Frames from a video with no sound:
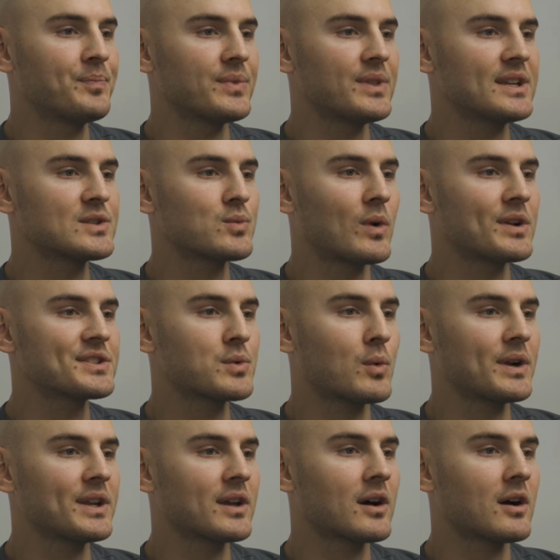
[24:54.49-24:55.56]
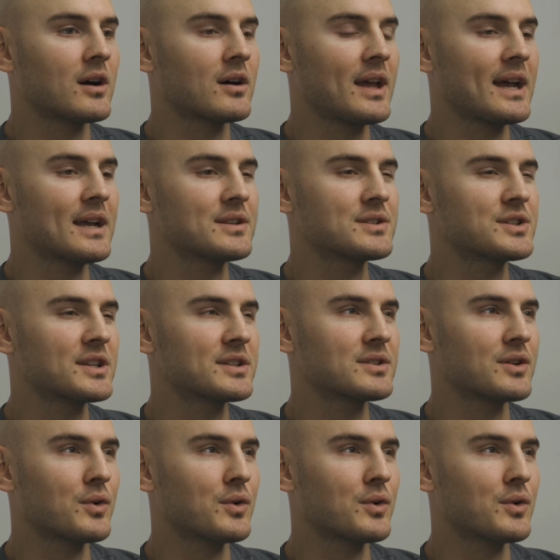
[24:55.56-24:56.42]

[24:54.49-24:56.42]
this 120 call has just